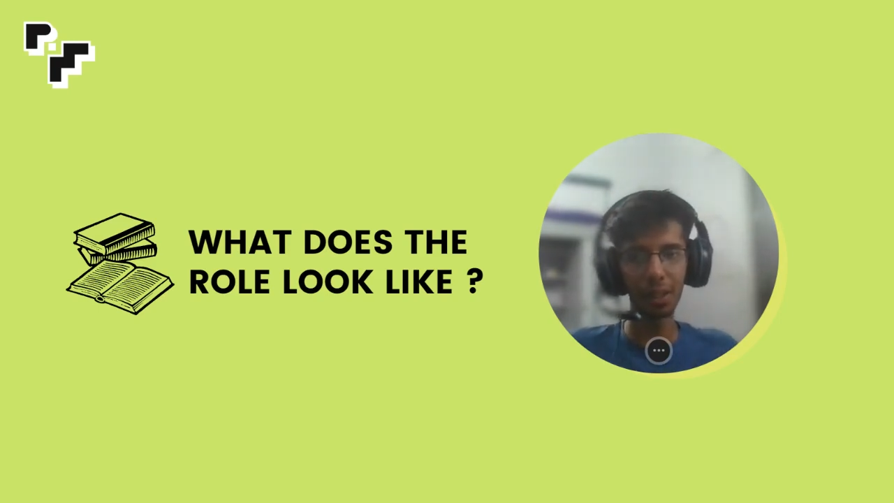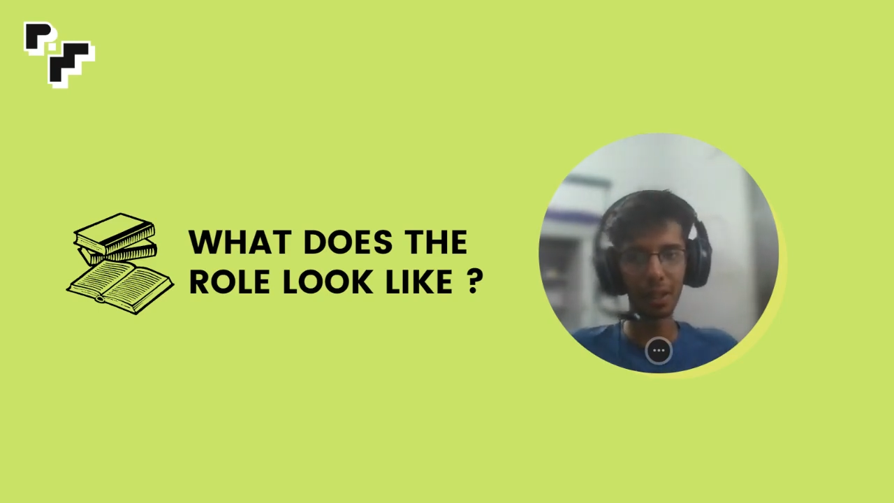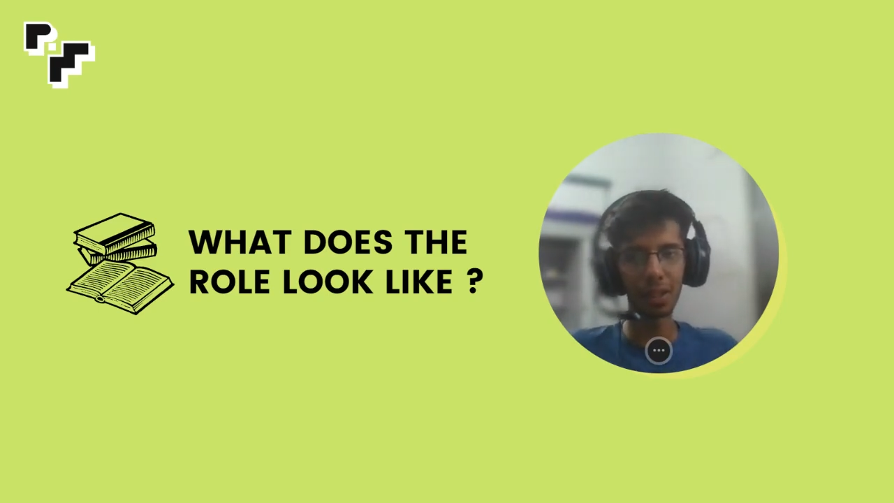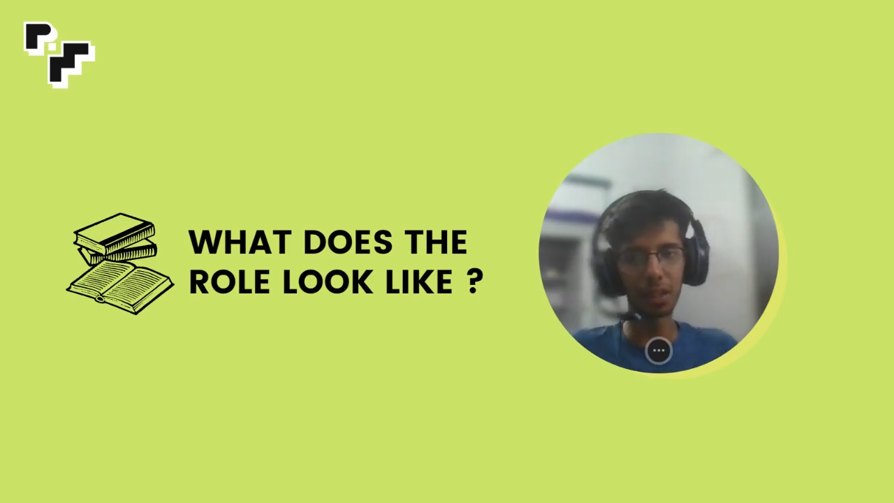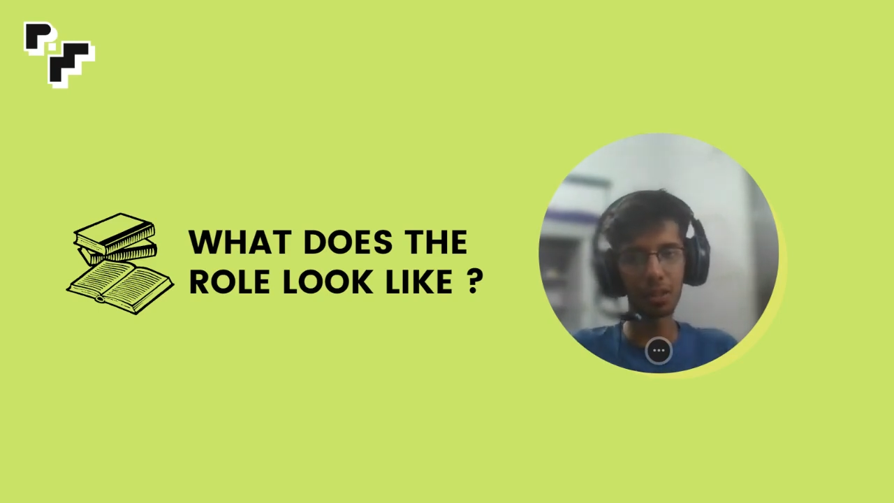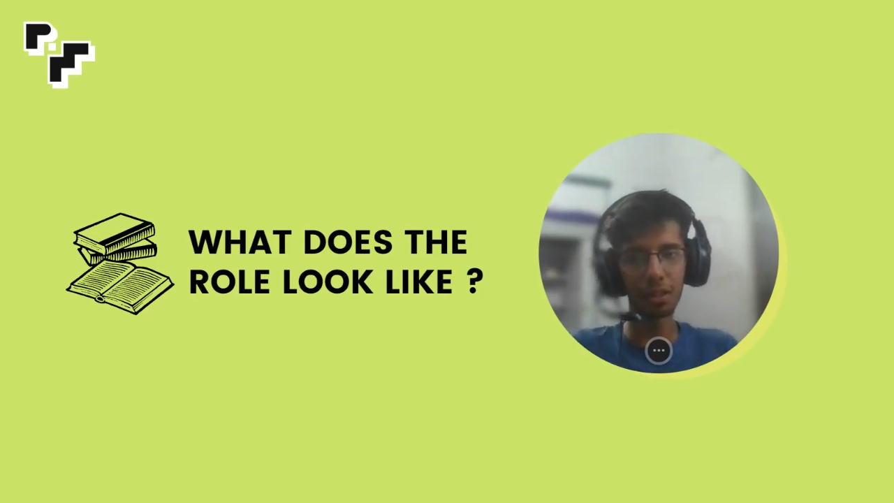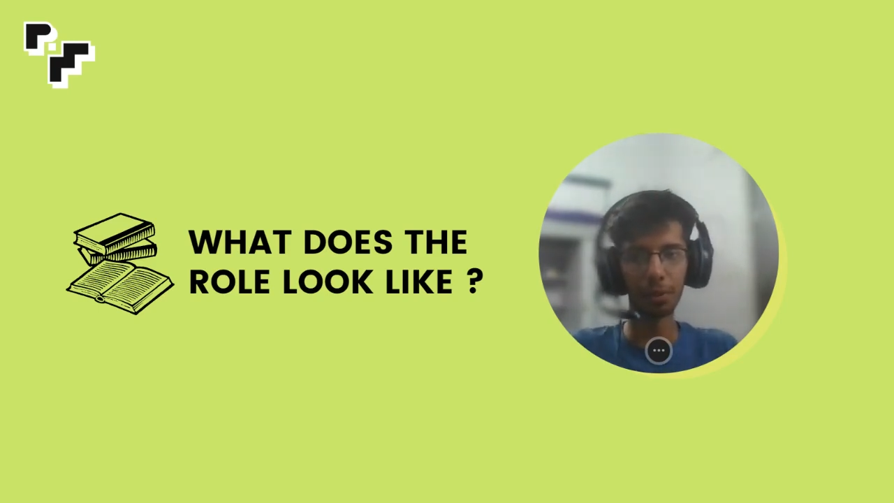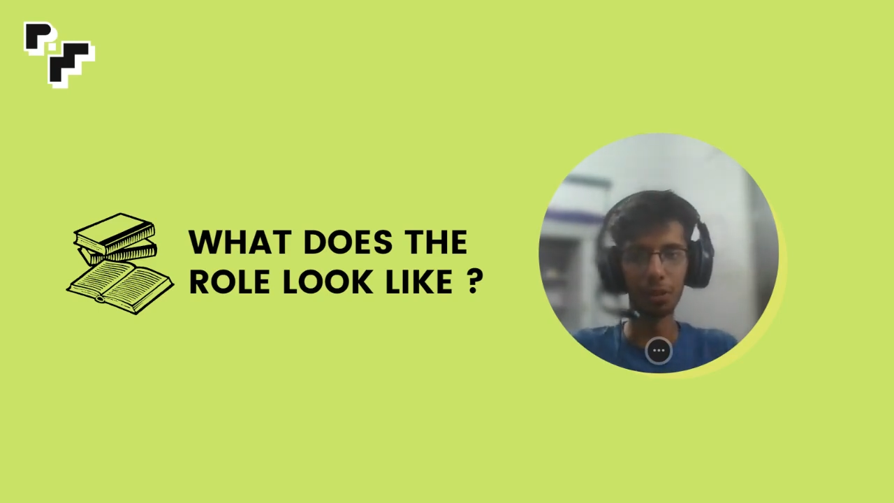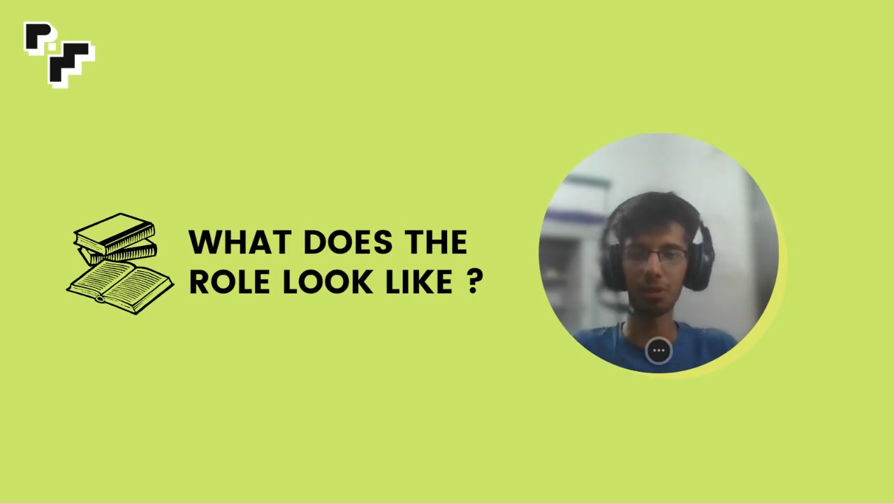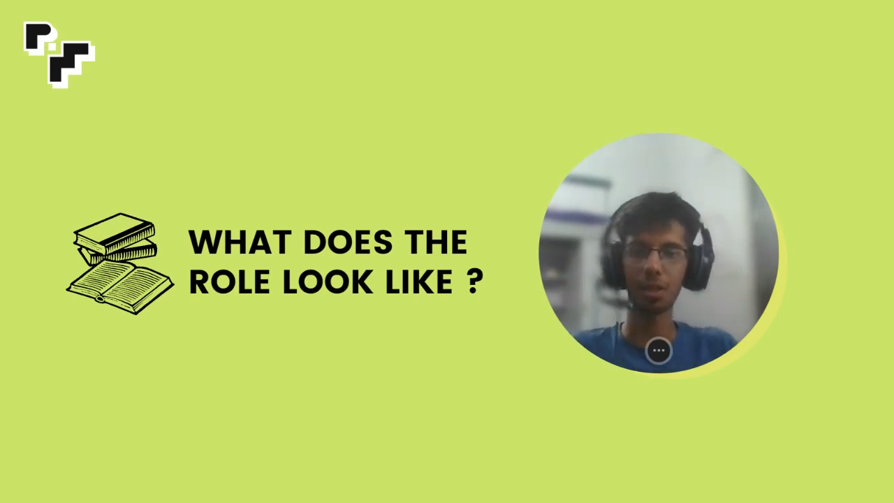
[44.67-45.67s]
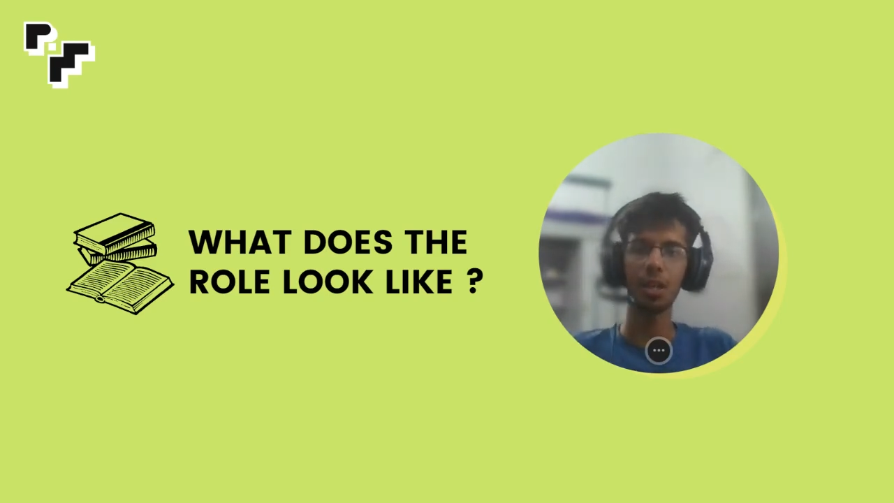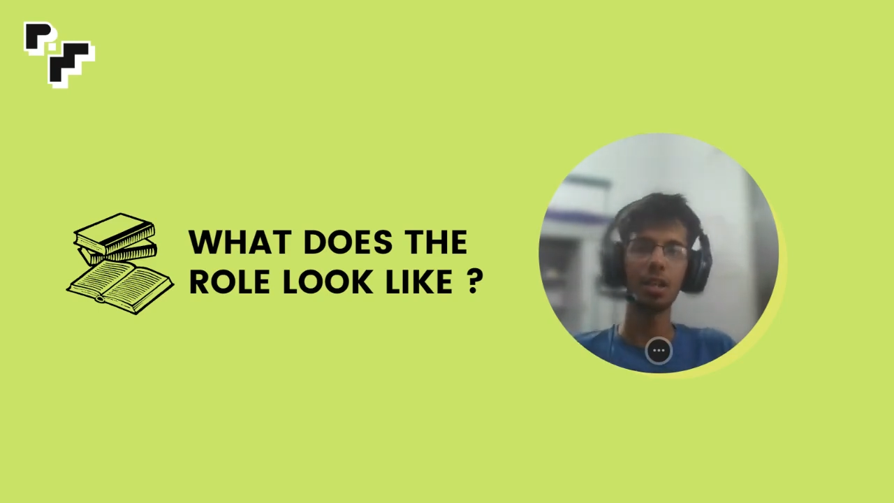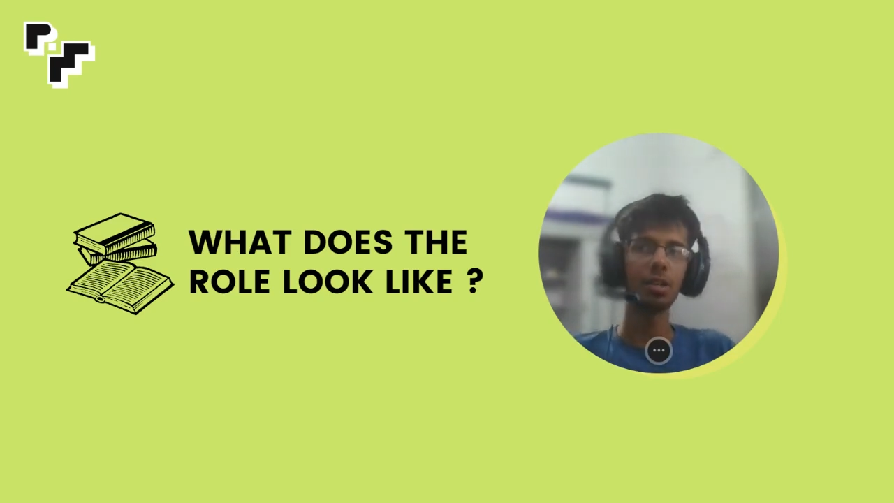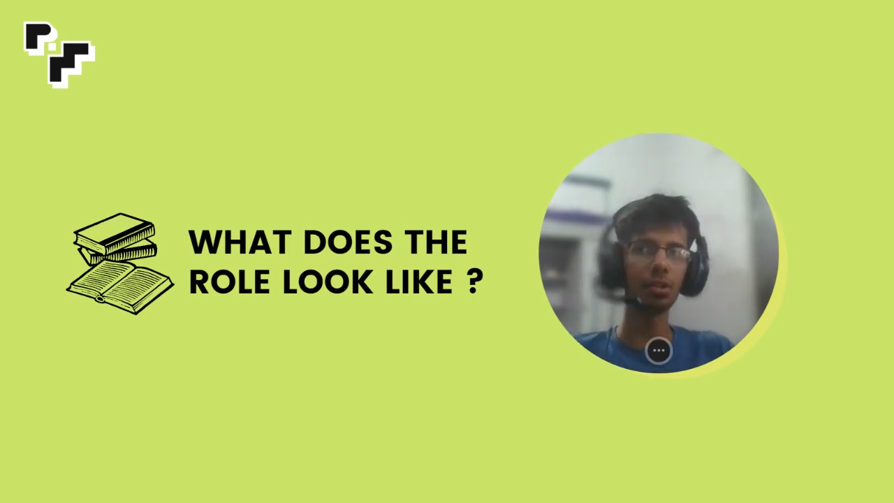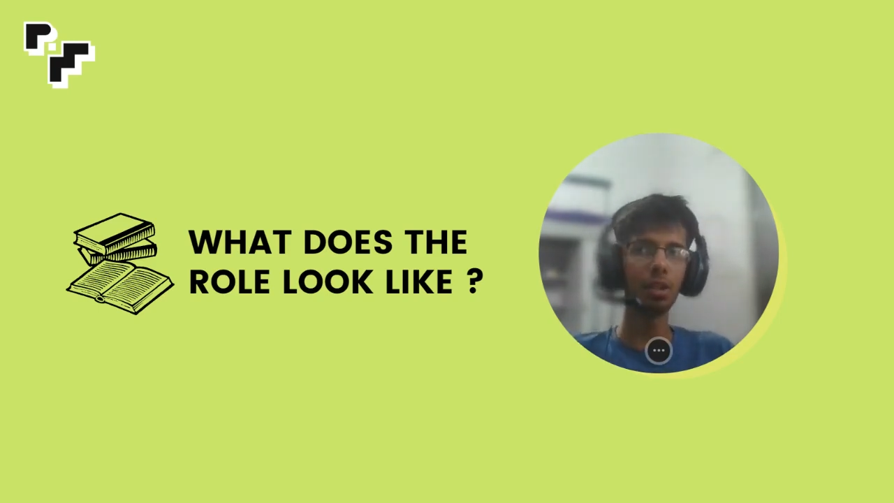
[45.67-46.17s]
The internship roles.
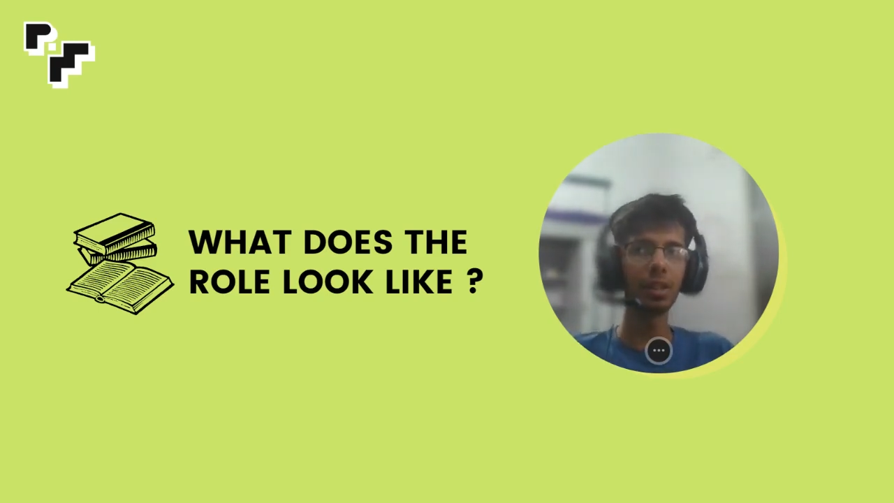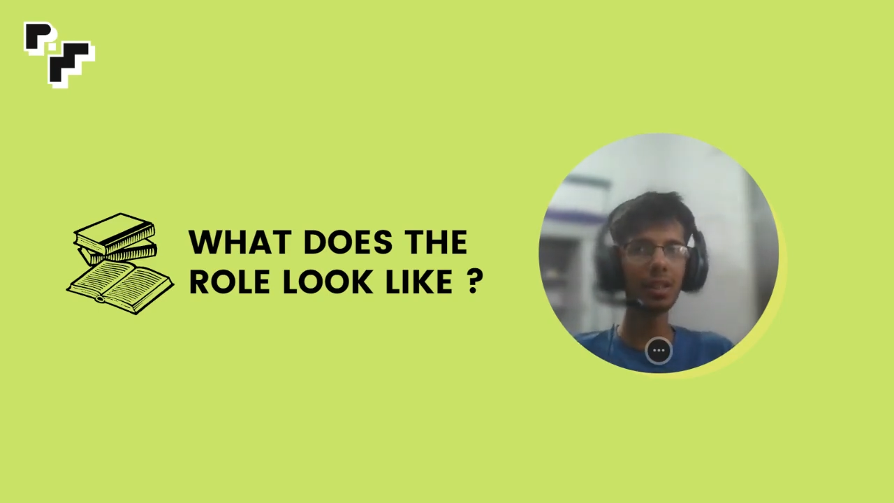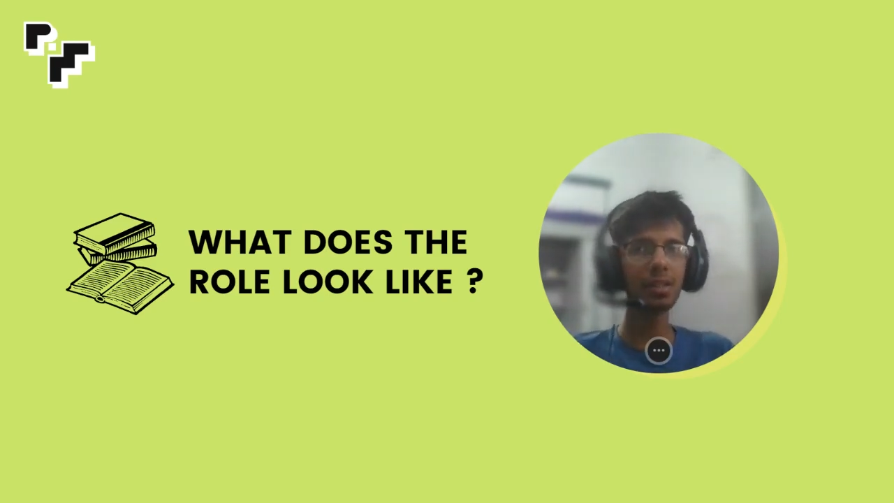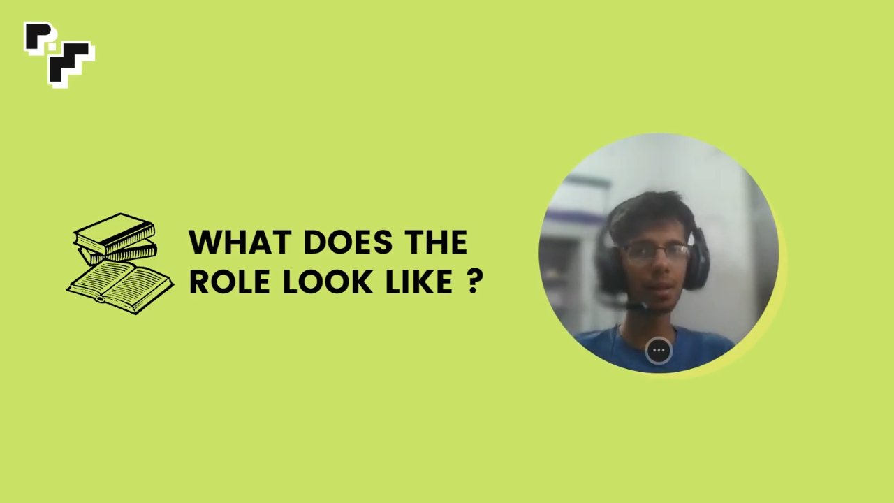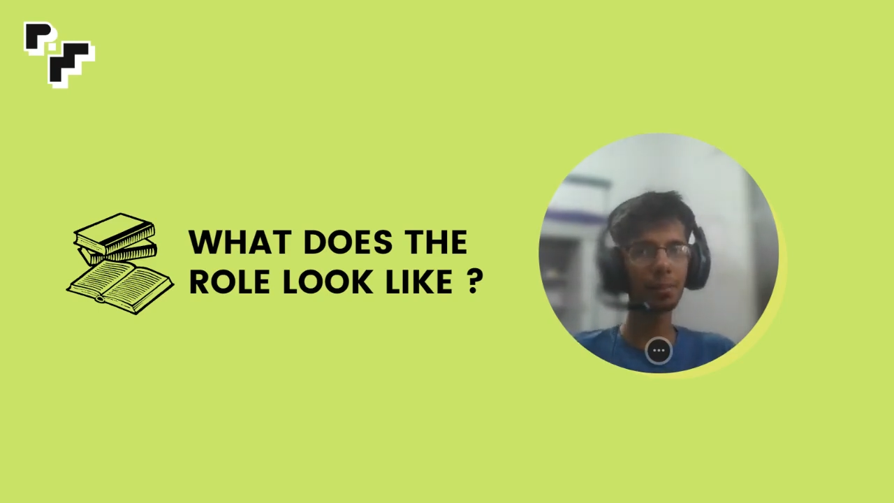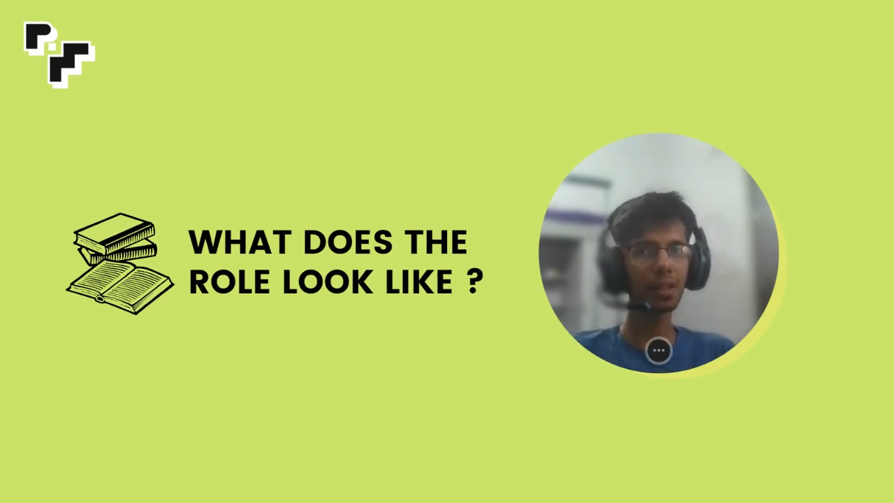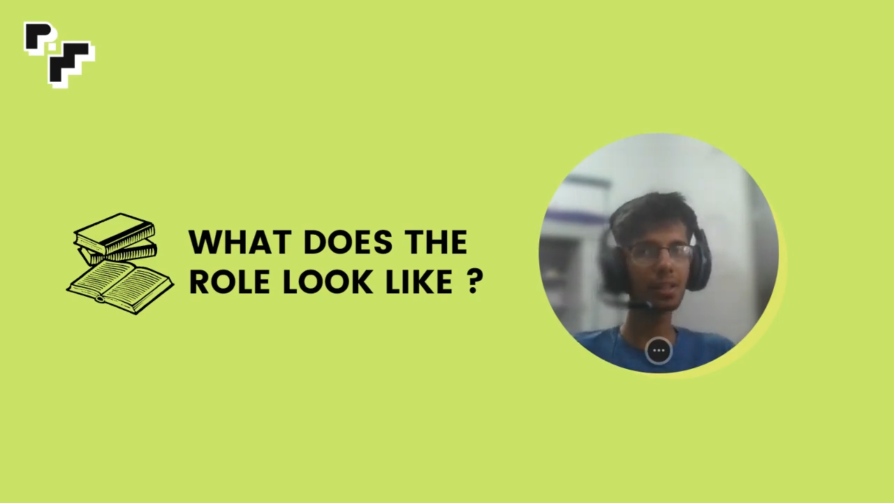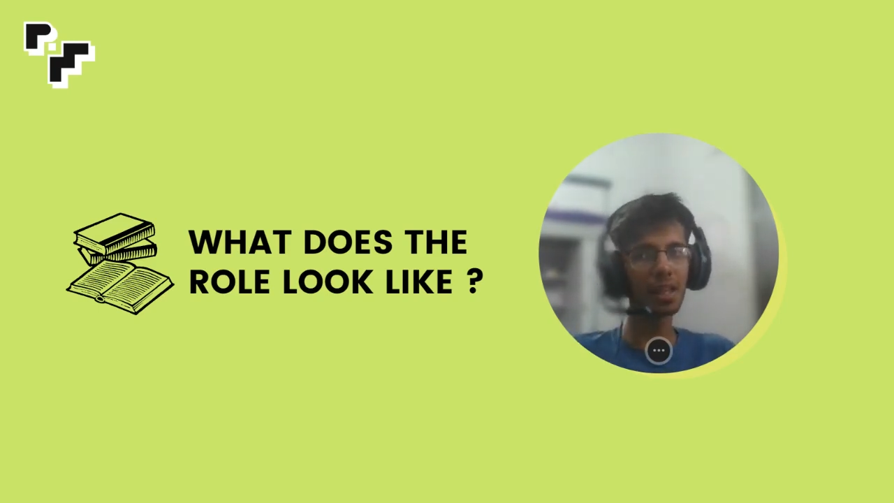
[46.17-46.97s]
So in these companies,